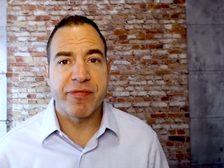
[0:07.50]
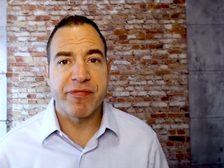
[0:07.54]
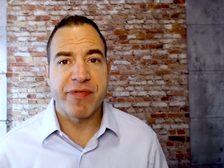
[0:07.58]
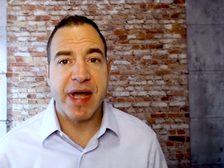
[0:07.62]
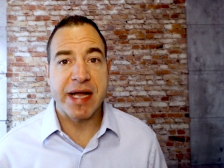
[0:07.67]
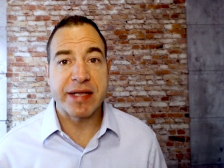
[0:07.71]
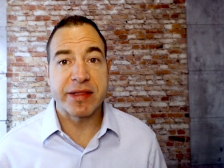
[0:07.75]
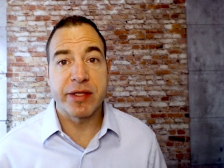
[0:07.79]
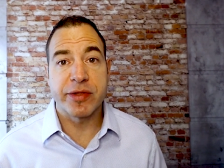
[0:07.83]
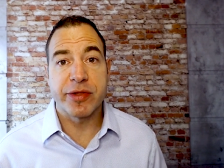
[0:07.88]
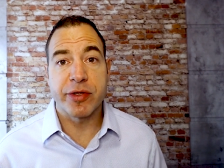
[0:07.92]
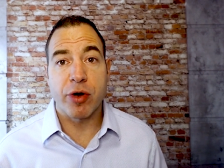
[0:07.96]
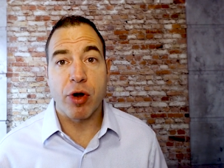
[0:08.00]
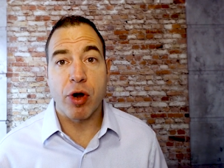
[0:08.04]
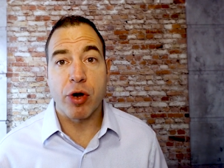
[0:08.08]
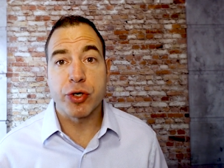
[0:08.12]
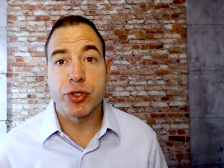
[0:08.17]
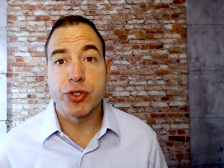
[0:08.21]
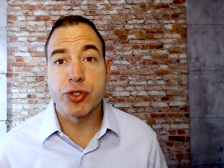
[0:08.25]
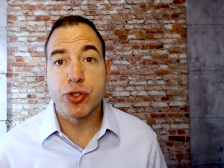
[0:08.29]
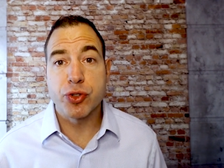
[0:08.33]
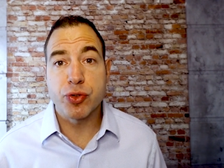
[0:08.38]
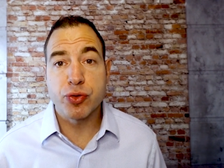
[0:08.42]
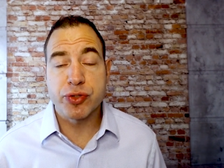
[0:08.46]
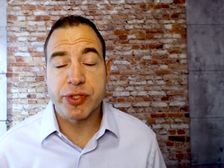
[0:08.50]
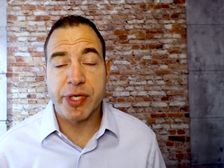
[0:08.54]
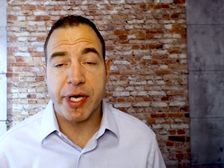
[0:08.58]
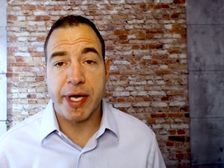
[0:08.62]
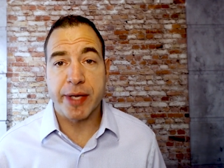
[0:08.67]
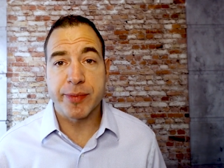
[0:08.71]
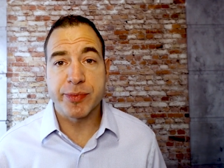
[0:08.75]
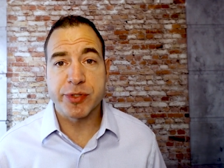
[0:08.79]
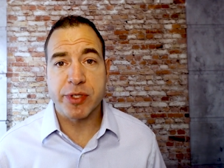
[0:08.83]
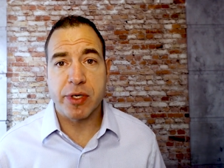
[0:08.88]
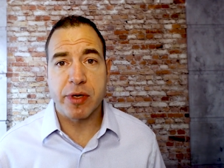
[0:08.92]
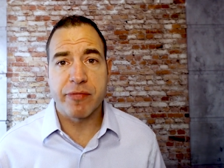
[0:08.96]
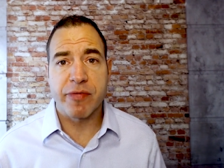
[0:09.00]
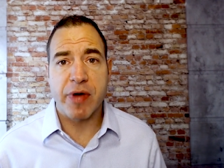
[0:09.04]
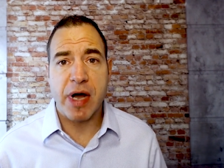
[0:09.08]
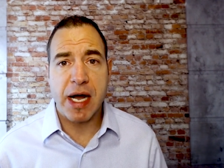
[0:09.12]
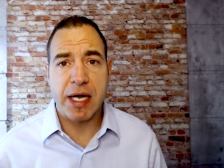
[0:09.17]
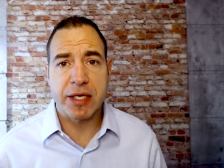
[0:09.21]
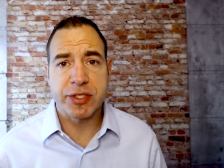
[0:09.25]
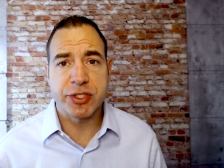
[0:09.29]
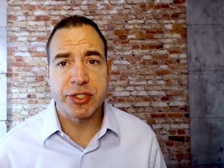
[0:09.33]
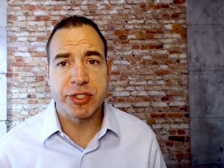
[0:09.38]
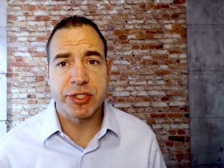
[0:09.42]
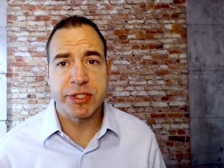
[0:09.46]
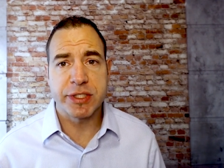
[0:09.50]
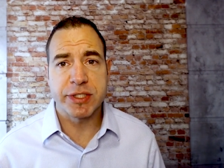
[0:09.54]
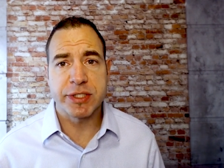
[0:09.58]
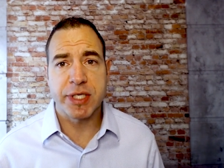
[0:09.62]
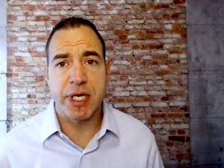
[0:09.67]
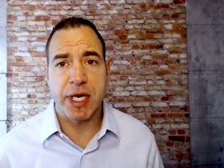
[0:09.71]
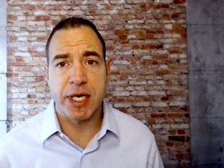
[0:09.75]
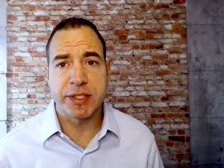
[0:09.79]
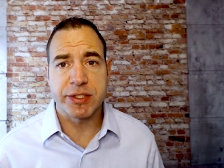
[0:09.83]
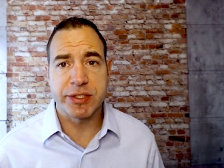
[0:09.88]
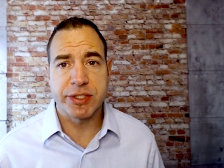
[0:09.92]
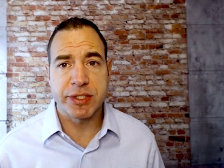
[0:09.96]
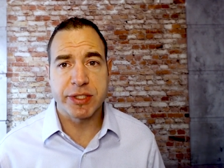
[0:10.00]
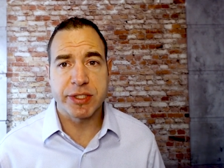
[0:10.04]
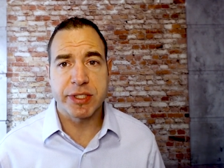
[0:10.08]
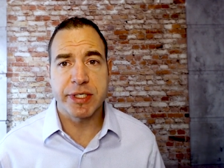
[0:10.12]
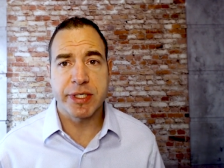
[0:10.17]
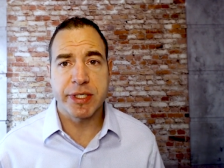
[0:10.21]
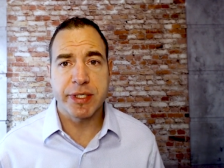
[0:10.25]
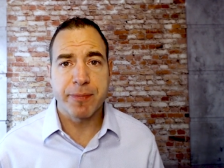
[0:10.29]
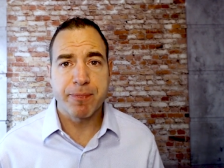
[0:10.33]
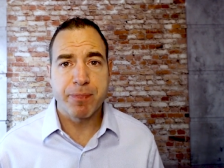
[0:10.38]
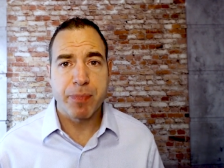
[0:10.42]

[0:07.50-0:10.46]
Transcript: fact that there are two types of oxygen toxicity,